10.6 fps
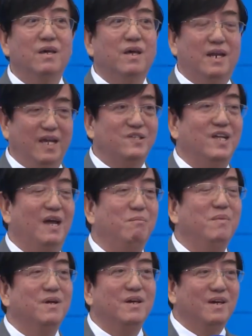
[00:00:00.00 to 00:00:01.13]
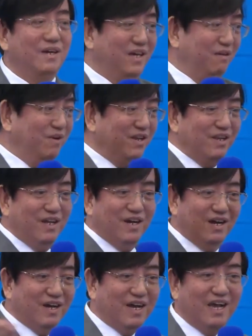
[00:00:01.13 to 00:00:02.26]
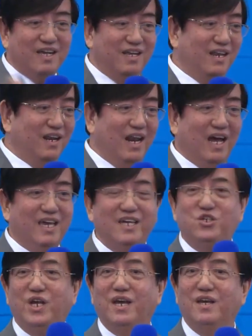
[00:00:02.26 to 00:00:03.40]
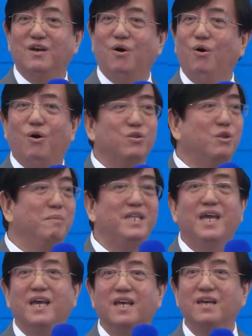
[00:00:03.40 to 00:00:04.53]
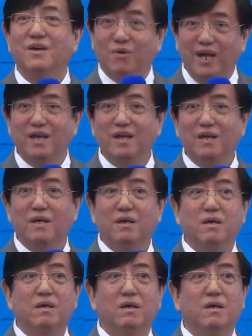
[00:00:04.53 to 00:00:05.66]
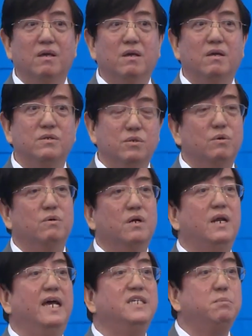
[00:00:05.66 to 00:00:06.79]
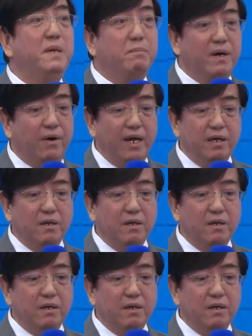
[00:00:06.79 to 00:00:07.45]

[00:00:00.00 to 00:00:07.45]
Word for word: Next time, even the luggage check, all automatic, right? So less people, right?